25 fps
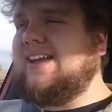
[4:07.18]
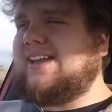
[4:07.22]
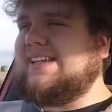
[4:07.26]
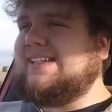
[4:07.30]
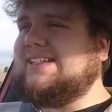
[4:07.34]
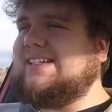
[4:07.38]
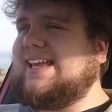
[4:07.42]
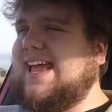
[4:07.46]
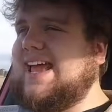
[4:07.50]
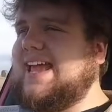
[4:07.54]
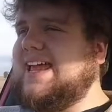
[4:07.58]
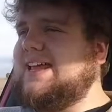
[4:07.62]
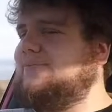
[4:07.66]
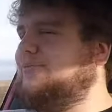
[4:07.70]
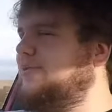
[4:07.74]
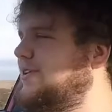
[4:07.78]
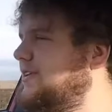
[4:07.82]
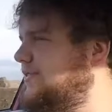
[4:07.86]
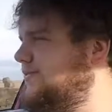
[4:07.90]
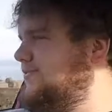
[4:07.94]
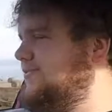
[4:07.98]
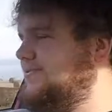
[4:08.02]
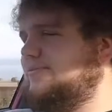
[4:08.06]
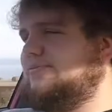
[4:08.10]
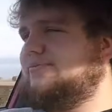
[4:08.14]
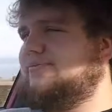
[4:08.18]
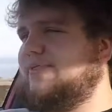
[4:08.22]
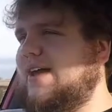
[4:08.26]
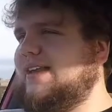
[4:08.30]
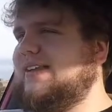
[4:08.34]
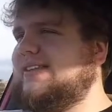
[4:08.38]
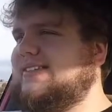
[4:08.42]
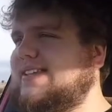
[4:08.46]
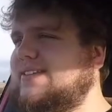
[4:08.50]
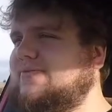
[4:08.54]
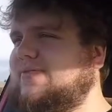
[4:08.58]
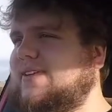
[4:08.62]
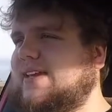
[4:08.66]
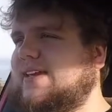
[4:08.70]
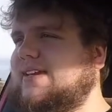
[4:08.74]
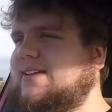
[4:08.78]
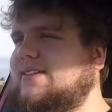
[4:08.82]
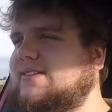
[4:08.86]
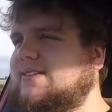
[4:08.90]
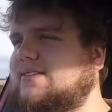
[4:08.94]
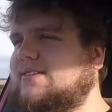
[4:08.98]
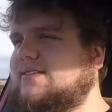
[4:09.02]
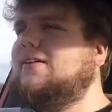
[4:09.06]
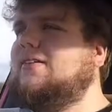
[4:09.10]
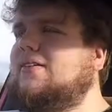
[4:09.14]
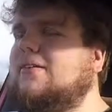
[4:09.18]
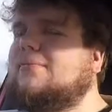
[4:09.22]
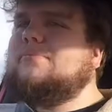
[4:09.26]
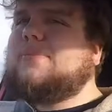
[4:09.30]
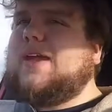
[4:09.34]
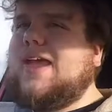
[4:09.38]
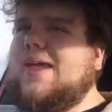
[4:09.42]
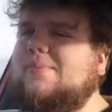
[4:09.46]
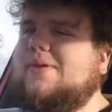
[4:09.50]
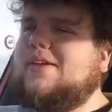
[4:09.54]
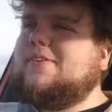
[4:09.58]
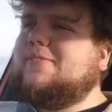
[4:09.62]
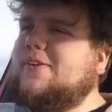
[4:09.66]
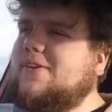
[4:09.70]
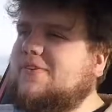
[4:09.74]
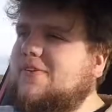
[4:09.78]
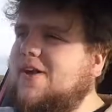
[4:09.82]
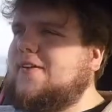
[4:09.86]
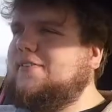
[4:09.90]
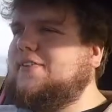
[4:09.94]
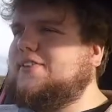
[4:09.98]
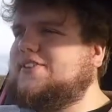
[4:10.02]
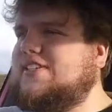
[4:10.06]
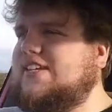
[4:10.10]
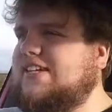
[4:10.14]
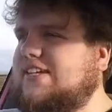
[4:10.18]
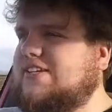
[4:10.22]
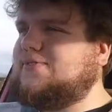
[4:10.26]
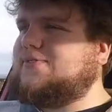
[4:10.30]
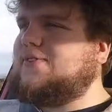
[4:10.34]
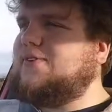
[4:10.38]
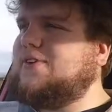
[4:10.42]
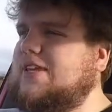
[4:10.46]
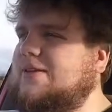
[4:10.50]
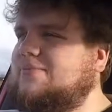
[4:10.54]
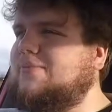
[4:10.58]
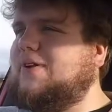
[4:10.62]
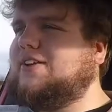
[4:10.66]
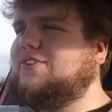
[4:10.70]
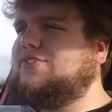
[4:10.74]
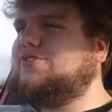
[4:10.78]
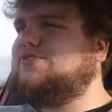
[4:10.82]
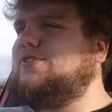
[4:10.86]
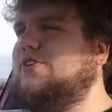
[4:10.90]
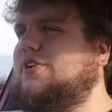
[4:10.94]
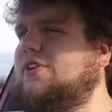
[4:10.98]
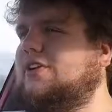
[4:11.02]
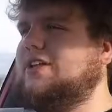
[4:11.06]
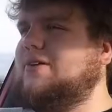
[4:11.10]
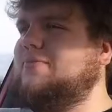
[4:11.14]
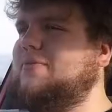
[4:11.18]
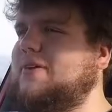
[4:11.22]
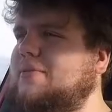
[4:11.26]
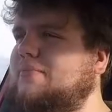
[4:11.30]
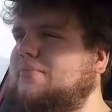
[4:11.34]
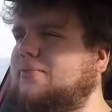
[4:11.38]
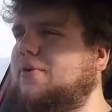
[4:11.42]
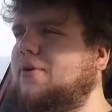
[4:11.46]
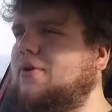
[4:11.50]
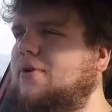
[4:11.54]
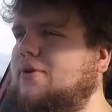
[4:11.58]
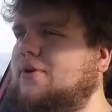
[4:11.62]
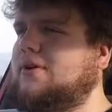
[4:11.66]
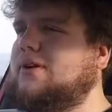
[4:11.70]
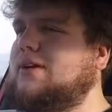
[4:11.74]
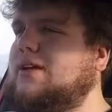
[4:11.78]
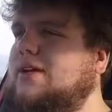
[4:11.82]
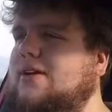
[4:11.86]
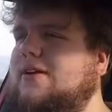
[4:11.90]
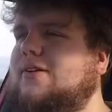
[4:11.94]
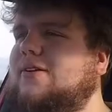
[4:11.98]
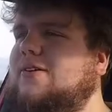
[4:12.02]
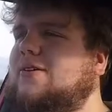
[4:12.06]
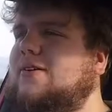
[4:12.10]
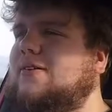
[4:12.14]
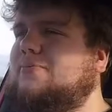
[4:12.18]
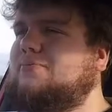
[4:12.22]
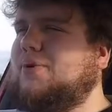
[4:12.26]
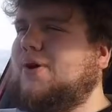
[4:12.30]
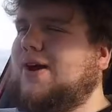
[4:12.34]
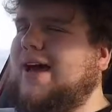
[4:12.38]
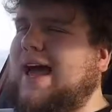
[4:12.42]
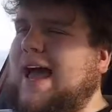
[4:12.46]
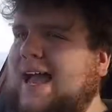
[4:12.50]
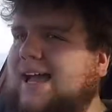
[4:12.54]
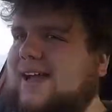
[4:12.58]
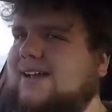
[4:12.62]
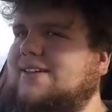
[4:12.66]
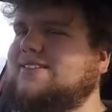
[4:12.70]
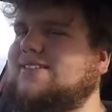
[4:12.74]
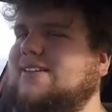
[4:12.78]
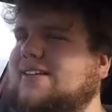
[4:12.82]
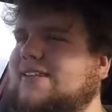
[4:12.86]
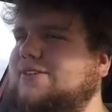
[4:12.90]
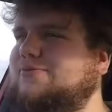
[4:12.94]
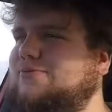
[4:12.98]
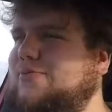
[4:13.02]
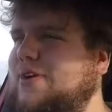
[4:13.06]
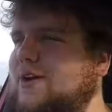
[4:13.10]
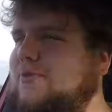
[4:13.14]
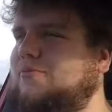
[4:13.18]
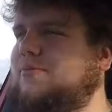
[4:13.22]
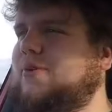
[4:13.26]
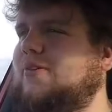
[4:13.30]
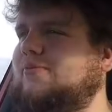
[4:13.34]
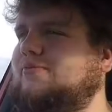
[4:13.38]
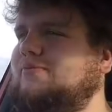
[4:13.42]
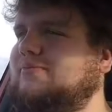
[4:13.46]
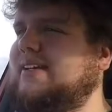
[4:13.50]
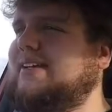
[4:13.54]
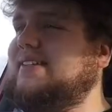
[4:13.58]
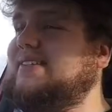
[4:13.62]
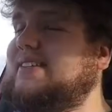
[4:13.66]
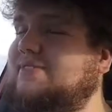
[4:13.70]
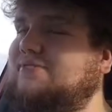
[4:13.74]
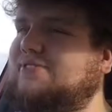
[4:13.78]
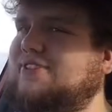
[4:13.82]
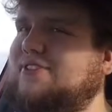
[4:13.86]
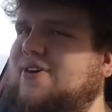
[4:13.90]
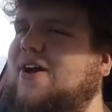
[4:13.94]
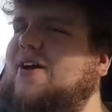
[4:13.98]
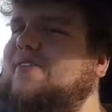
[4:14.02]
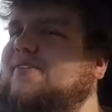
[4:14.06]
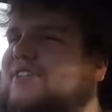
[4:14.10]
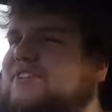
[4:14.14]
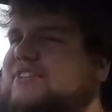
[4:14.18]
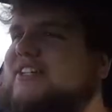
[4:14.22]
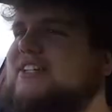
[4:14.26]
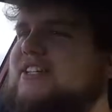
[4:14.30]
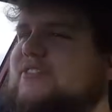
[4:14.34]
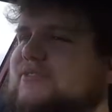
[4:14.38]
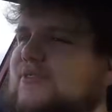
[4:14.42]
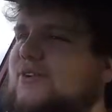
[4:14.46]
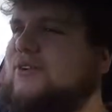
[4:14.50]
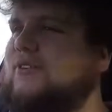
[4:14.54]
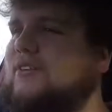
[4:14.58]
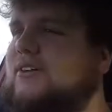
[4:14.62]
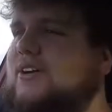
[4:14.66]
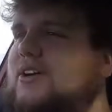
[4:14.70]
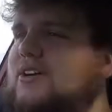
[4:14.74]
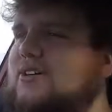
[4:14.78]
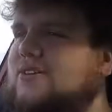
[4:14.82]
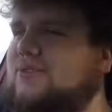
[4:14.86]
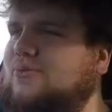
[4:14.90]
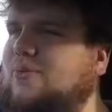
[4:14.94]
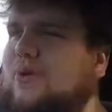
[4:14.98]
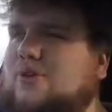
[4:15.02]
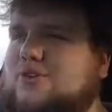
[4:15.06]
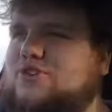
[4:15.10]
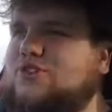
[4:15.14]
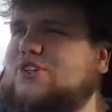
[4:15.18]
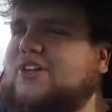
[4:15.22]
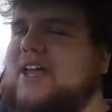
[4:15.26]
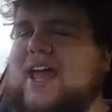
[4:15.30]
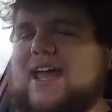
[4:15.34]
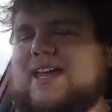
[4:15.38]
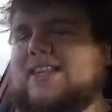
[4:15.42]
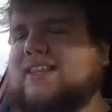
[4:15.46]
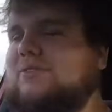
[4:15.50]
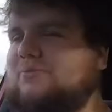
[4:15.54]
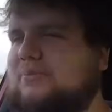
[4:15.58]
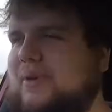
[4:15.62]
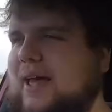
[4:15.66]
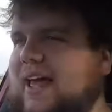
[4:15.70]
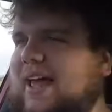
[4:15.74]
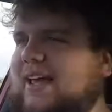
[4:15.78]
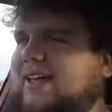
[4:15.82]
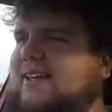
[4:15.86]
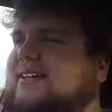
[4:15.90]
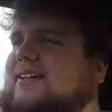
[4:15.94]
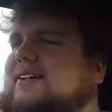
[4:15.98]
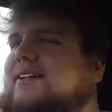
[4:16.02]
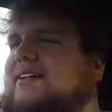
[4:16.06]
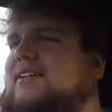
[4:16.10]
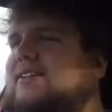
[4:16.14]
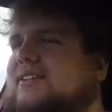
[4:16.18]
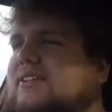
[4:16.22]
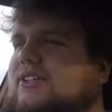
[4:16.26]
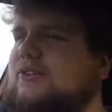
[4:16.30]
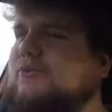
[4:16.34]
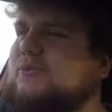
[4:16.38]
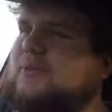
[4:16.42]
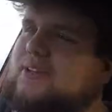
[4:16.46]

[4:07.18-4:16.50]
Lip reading: can get in with relative ease. Maybe if you're over 6 foot, you might struggle a bit more. But actually, the real problem is if you're over 6 foot, once you get in the back, you'll